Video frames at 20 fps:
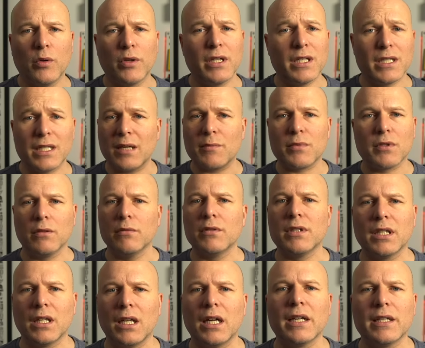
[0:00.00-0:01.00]
is an absolute
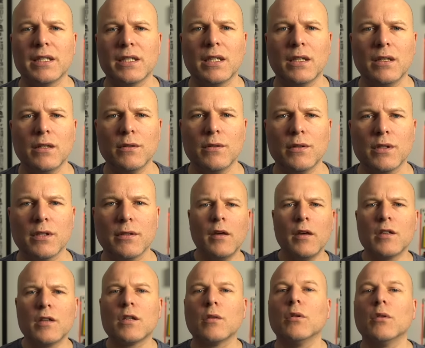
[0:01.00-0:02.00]
delight to use.
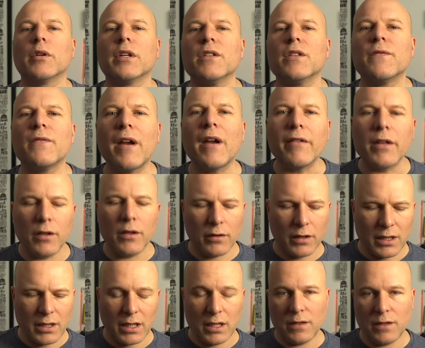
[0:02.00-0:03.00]
So look, it's very
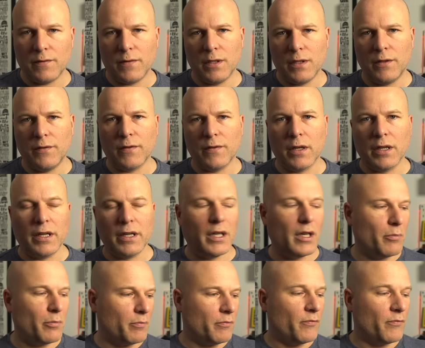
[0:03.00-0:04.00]
early days for the Defy, and
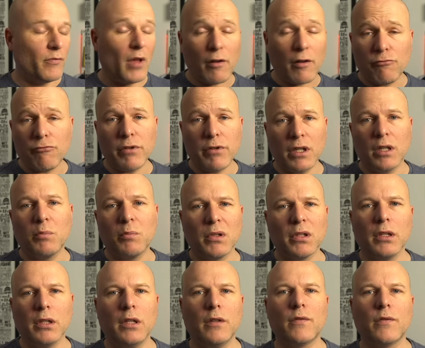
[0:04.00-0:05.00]
I really
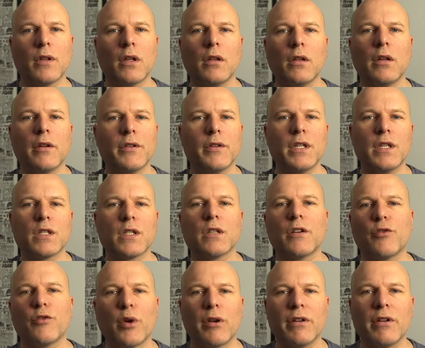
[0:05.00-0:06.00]
believe that a lot of these
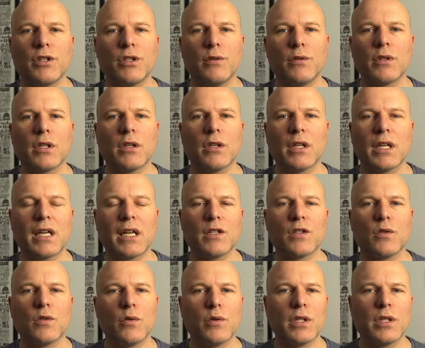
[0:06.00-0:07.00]
software issues are going to get
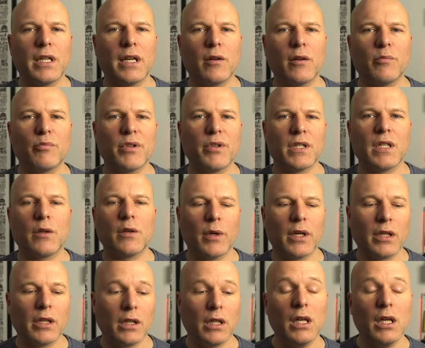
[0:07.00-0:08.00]
sorted out pretty
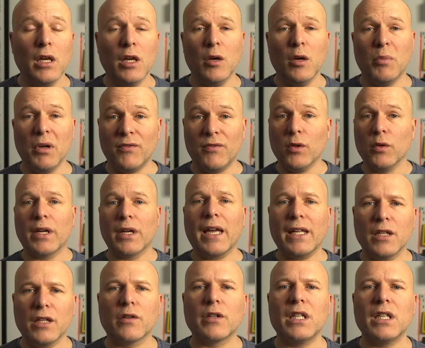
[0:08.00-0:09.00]
quickly. But if you're
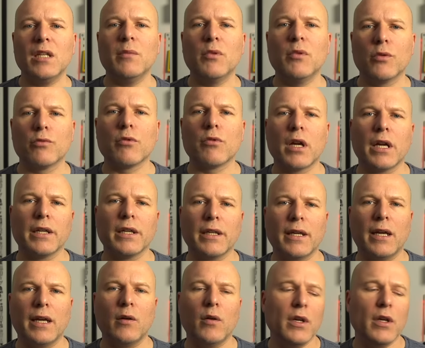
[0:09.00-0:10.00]
getting your keyboard right
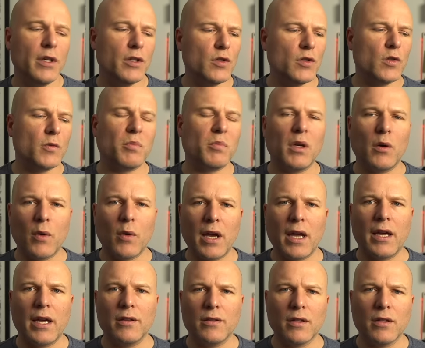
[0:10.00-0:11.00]
now, just be
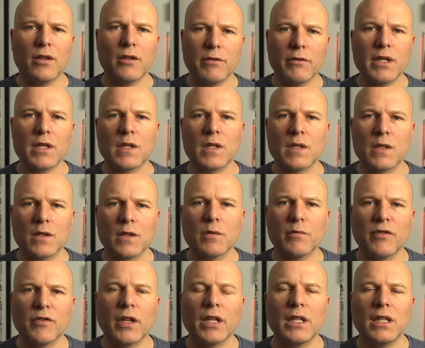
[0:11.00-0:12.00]
aware that there is some
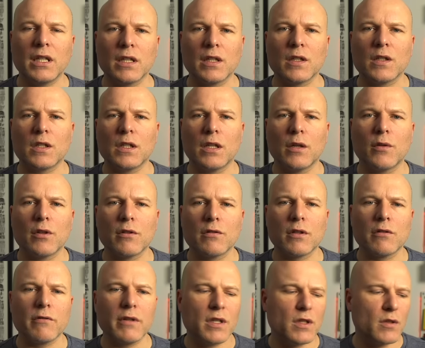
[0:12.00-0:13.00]
flakiness, you know, that
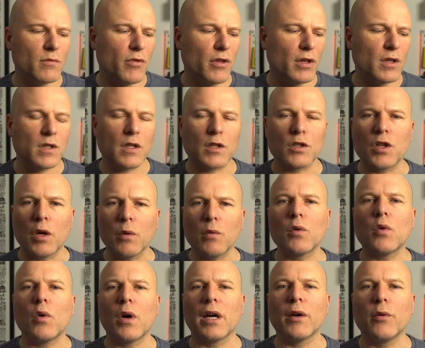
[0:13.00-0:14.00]
there is some things that don't
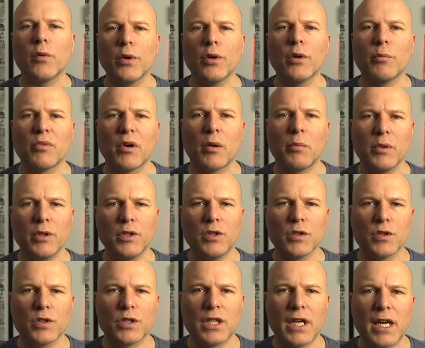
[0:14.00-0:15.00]
quite work properly
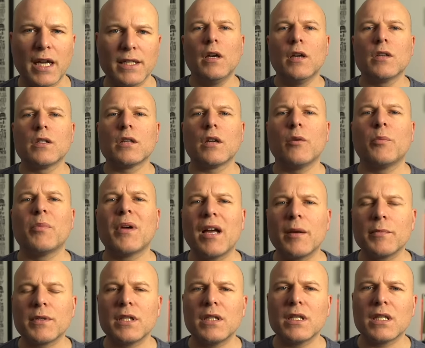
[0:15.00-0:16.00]
just yet. So
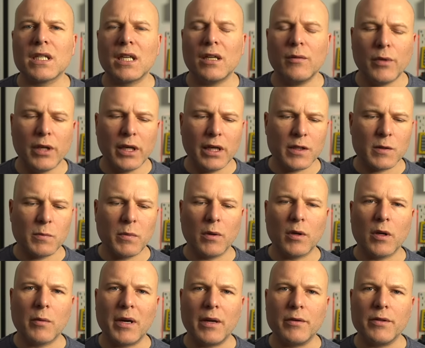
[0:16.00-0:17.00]
perhaps in the same way I
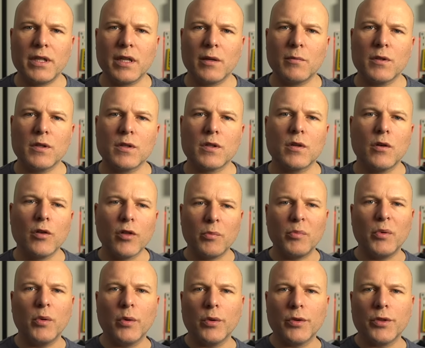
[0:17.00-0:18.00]
spoke about Dygma's other
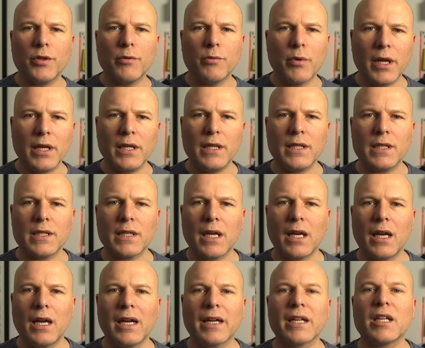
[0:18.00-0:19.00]
board, the Raise,
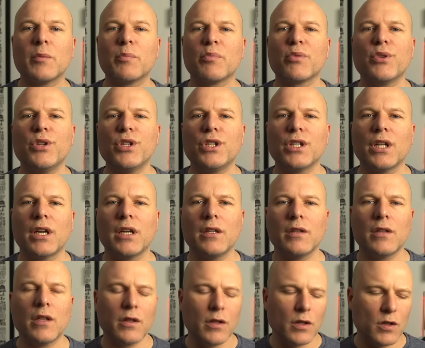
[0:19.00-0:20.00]
I can
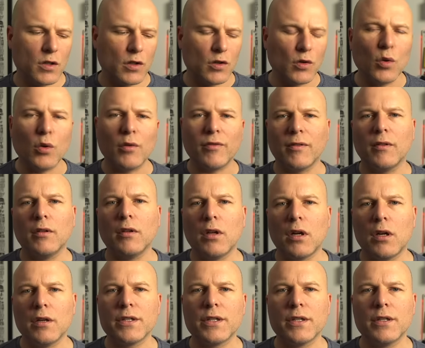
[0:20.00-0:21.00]
appreciate that there's an awful
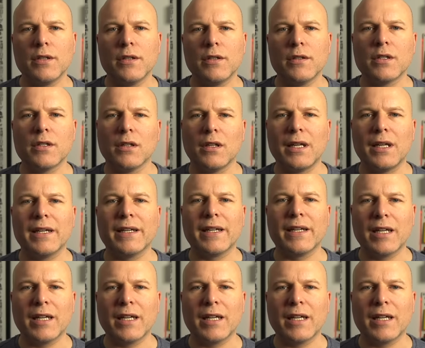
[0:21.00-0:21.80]
lot to like